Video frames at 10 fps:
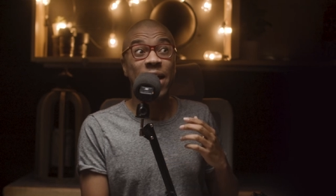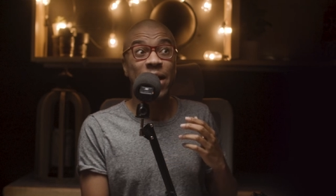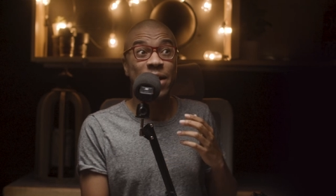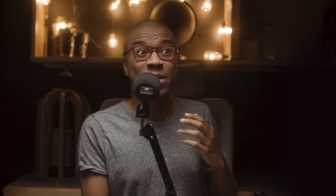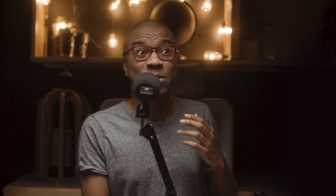
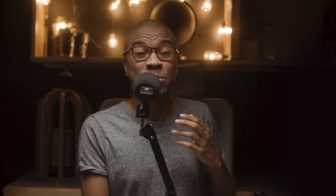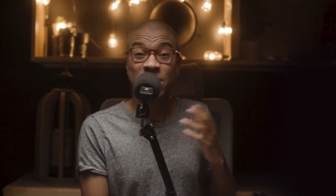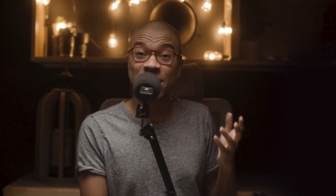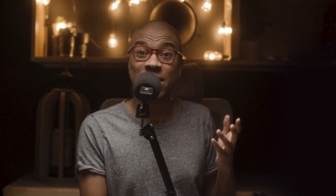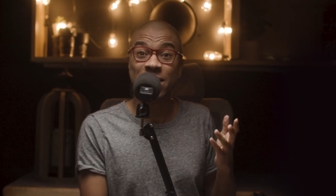And we
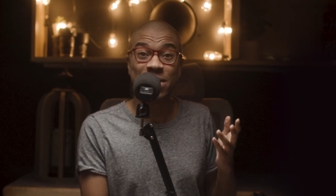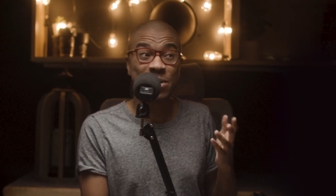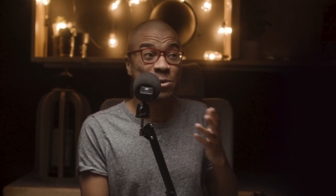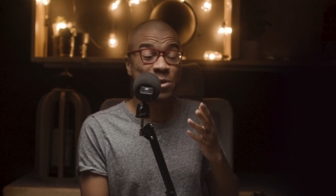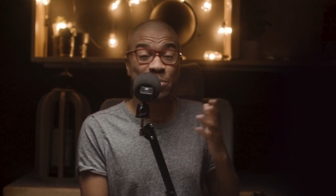did,
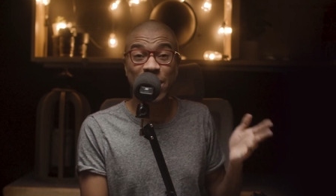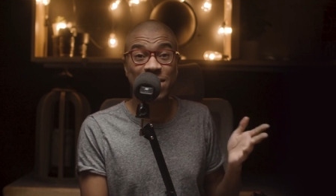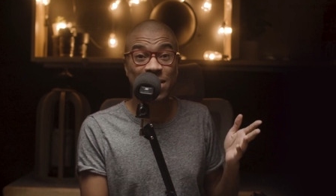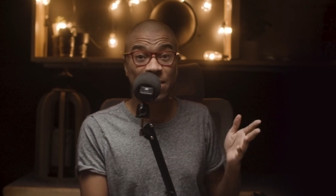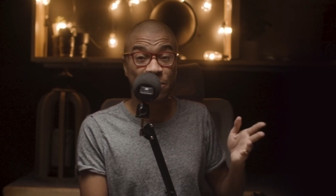and it was
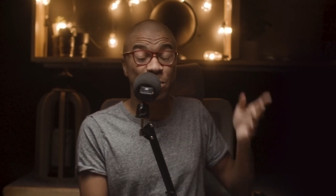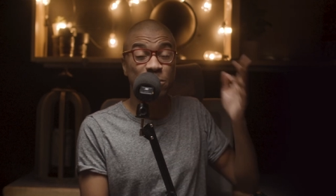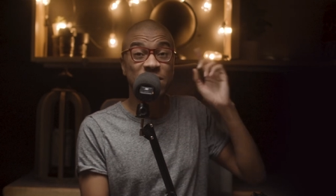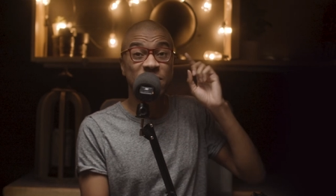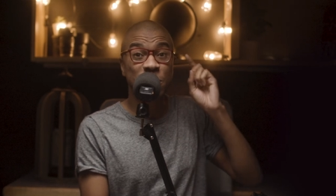amazing. But what
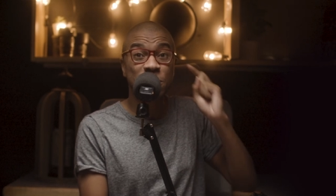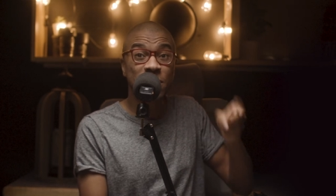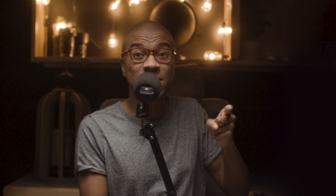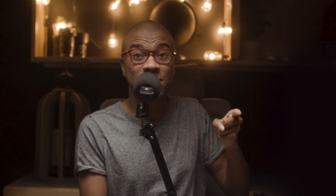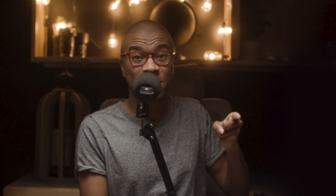was even
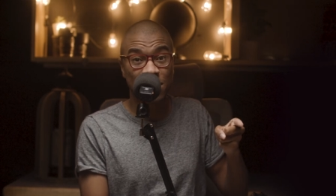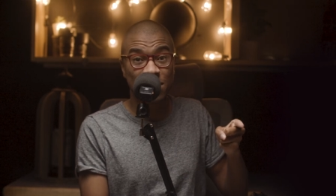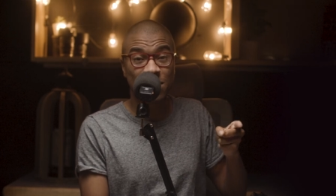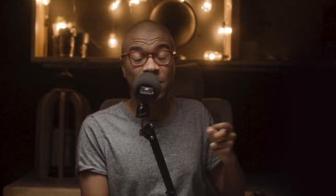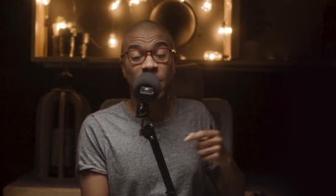crazier
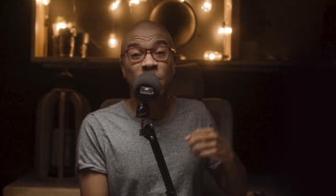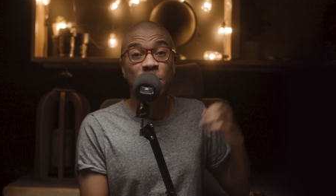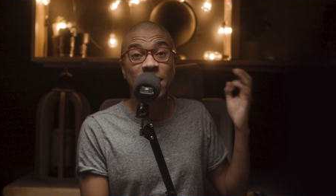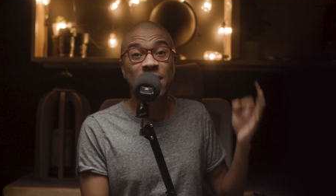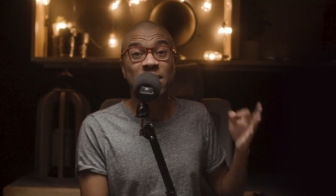is
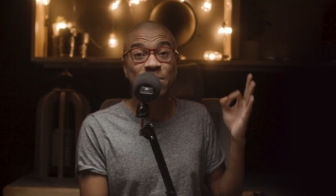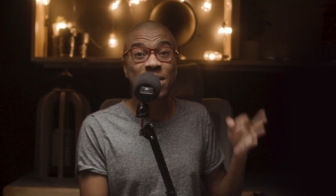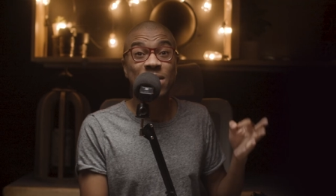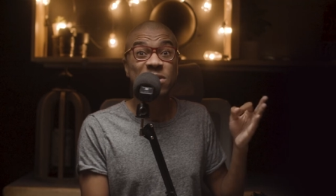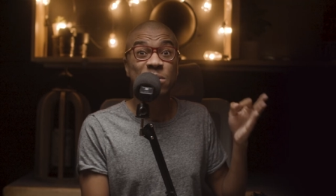we ended up
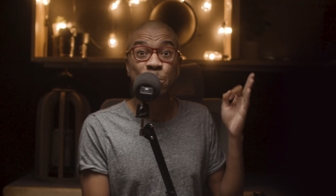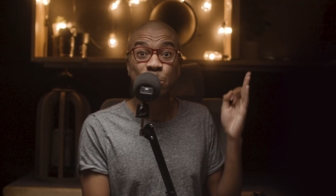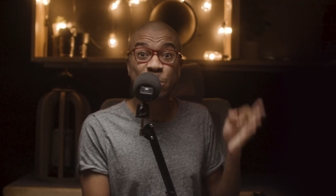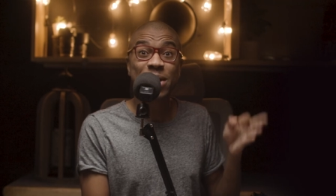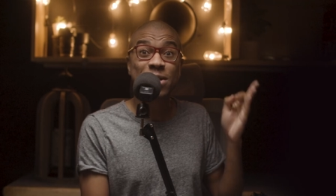getting some
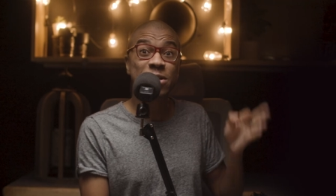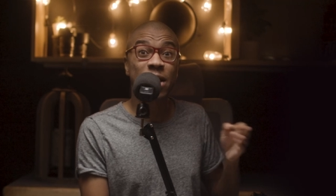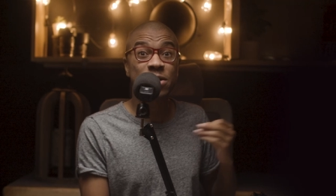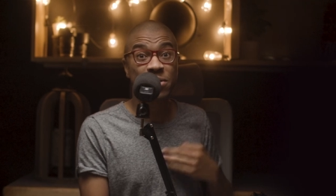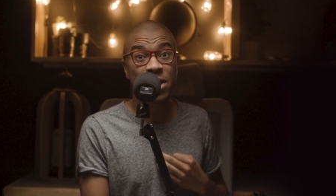big
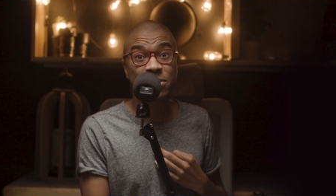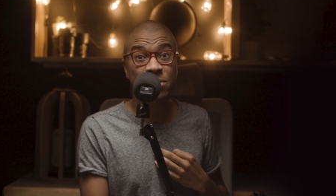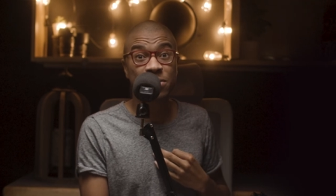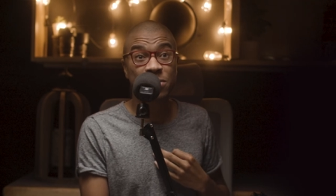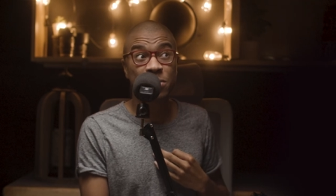shot
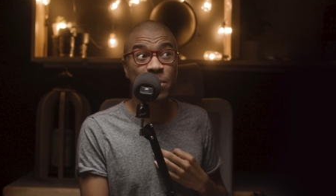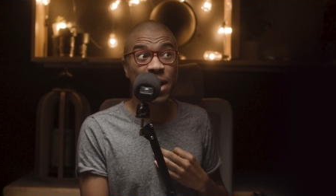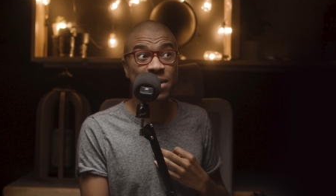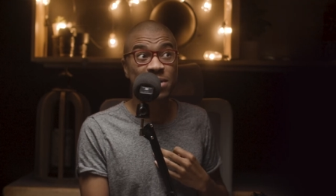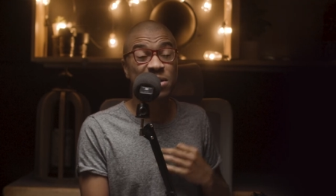directors who
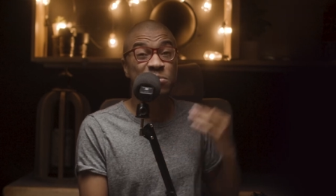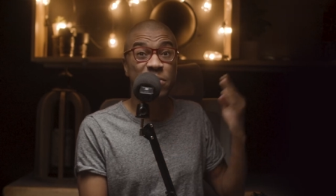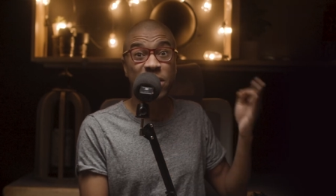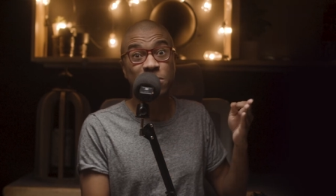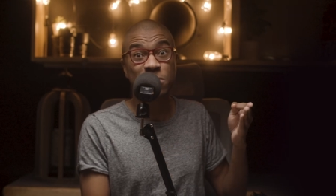actually
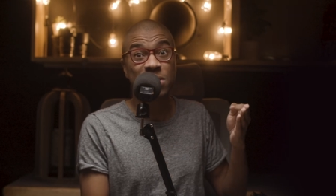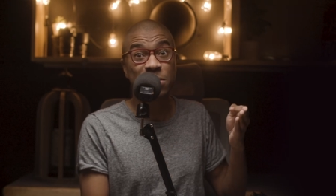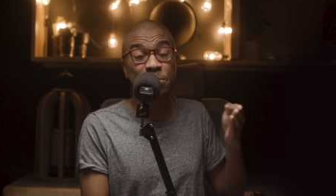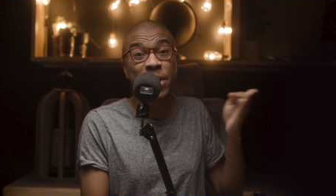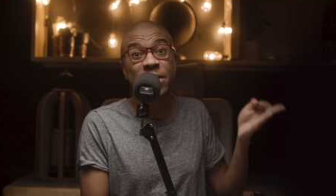
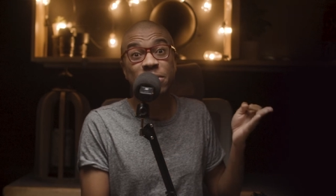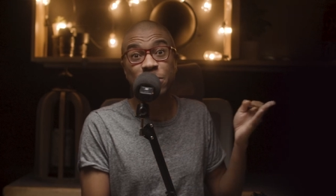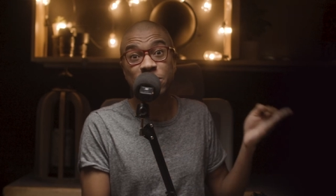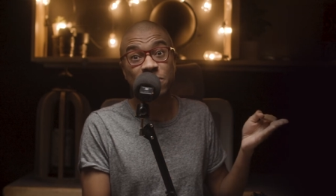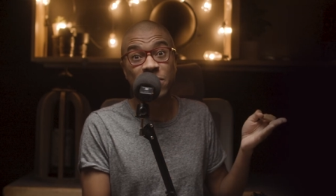regularly make
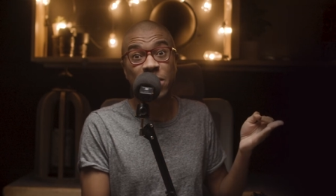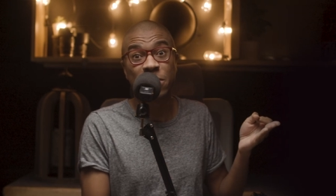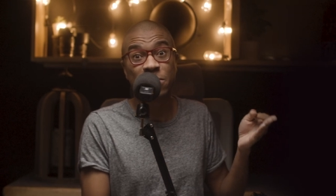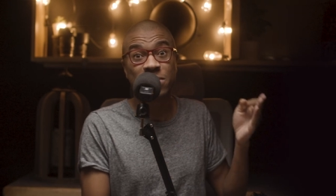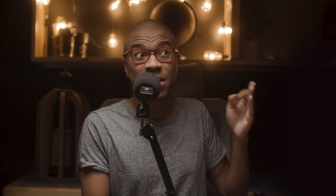music
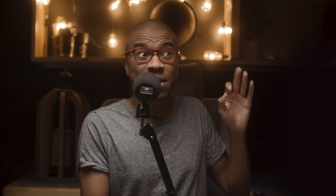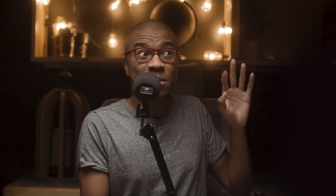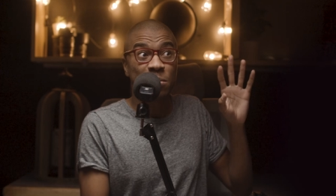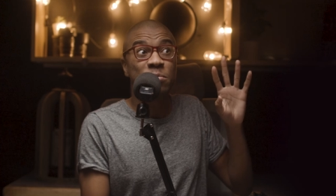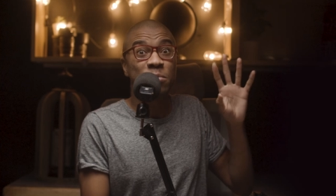videos
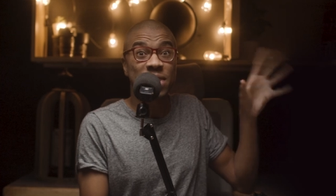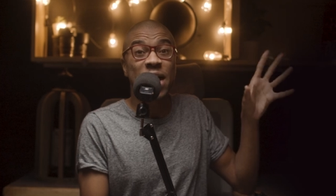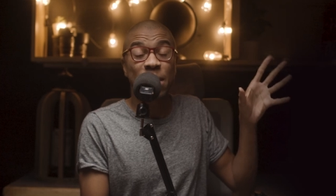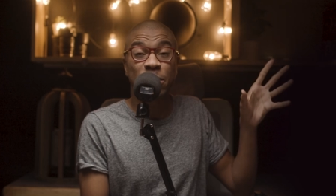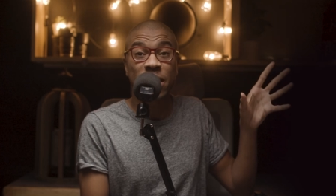with
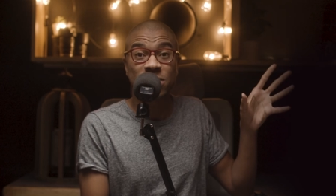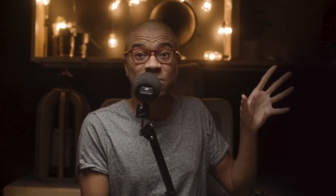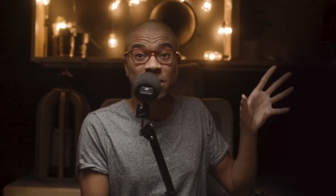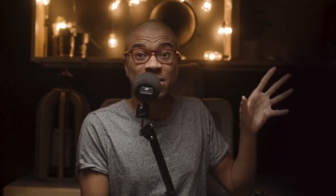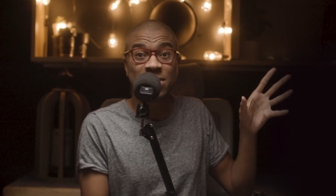that price
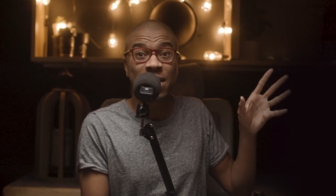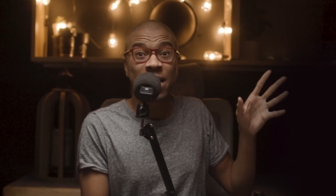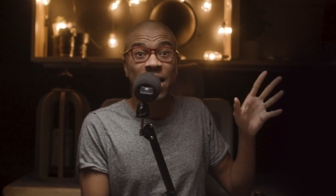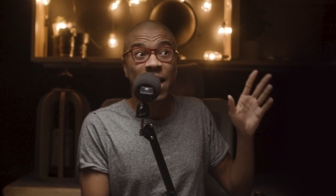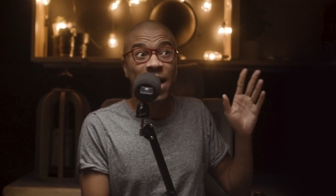range.
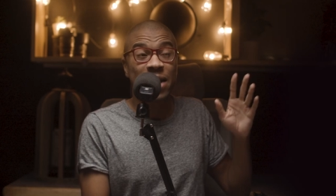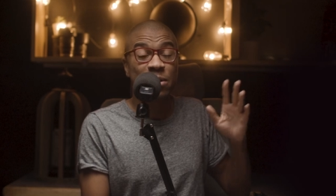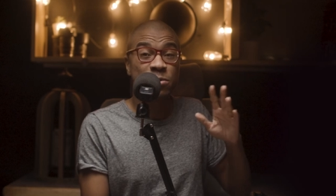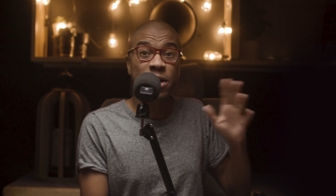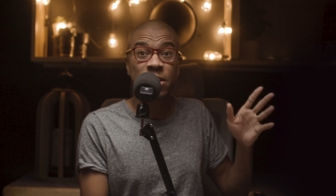And
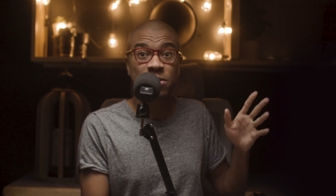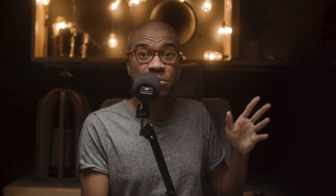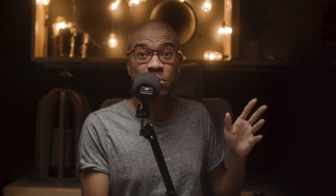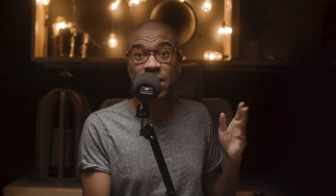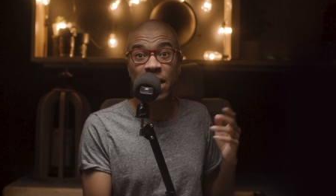it was
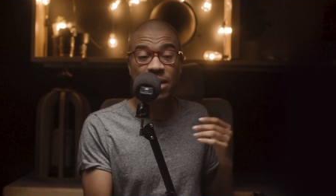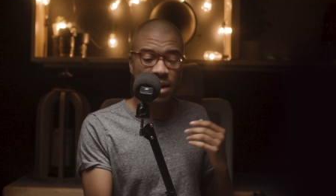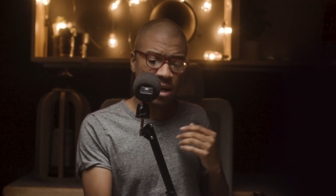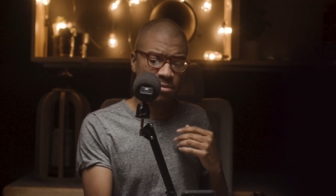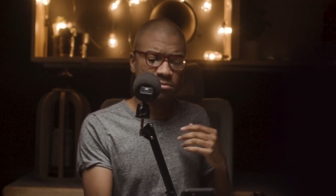awesome. We got
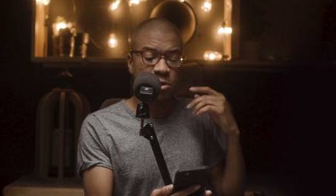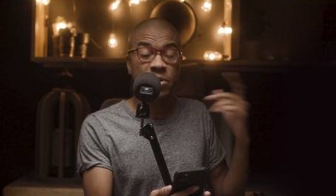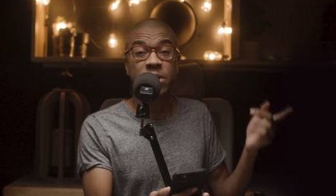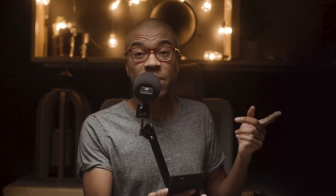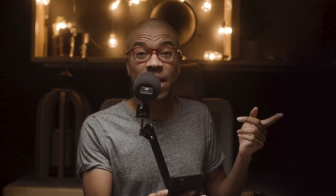um,
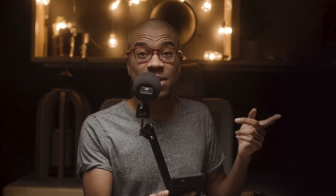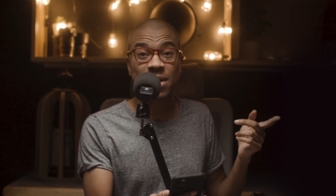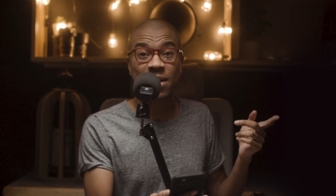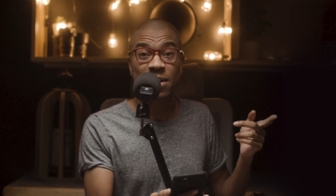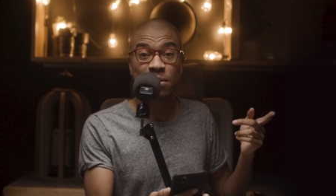Director X
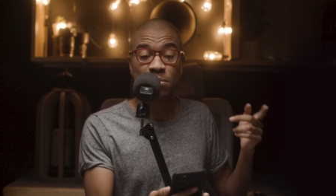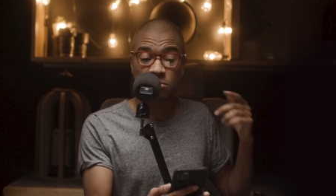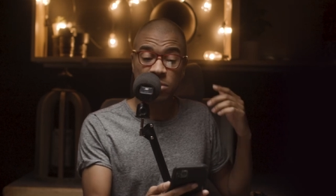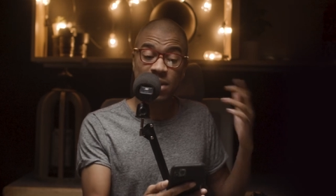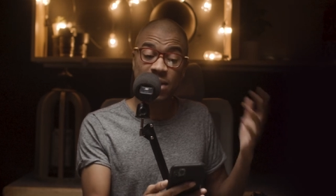came,